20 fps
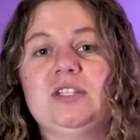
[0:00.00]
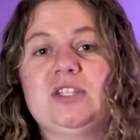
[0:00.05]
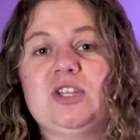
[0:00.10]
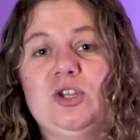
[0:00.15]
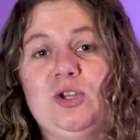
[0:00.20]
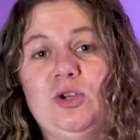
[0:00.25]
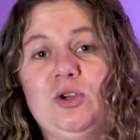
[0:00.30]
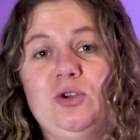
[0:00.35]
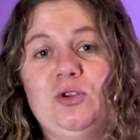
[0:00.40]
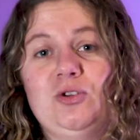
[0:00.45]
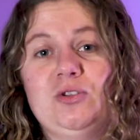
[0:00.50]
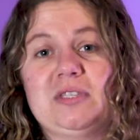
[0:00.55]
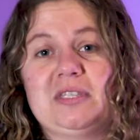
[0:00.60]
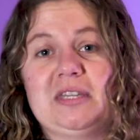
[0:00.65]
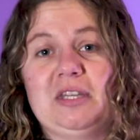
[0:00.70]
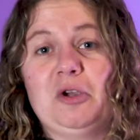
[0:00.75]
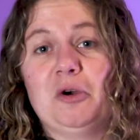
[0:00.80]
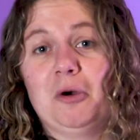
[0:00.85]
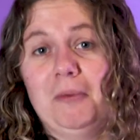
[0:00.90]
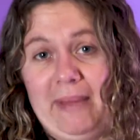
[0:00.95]
to
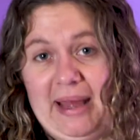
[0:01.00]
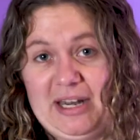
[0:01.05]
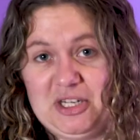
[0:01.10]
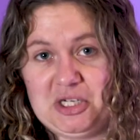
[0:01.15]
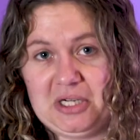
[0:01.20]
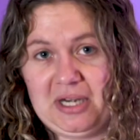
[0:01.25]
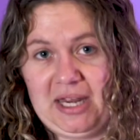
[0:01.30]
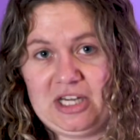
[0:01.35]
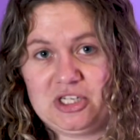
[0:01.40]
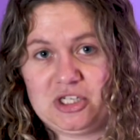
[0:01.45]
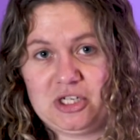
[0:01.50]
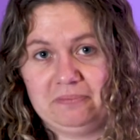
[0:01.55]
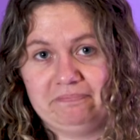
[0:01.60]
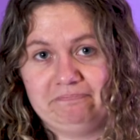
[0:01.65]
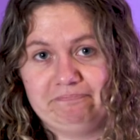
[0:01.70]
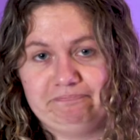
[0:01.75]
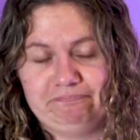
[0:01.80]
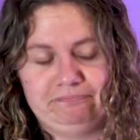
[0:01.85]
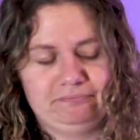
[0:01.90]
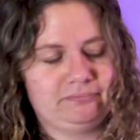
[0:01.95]
use your imagination.
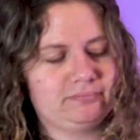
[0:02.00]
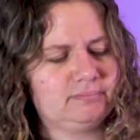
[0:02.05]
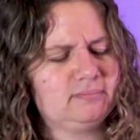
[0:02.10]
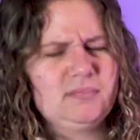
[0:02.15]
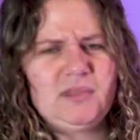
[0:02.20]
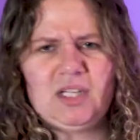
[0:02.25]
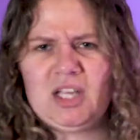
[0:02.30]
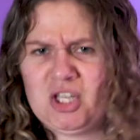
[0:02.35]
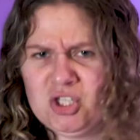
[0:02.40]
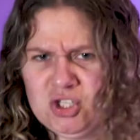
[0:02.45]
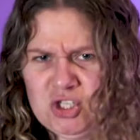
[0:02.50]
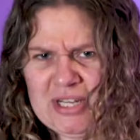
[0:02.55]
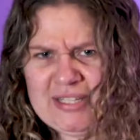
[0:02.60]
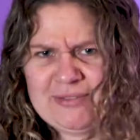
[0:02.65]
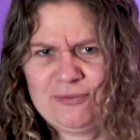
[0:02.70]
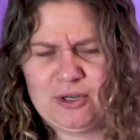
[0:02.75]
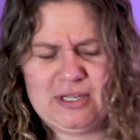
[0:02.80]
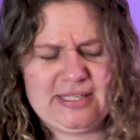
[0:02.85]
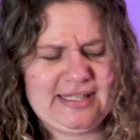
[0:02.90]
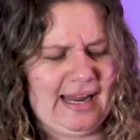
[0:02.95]

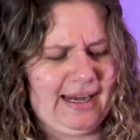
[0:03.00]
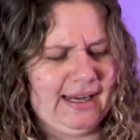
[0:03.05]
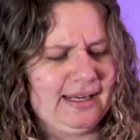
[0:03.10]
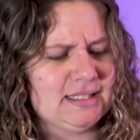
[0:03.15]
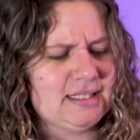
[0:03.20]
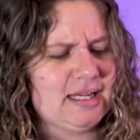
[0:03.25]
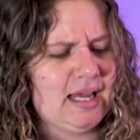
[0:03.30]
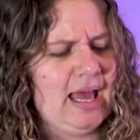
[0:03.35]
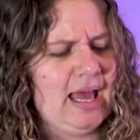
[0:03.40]
Just for a second.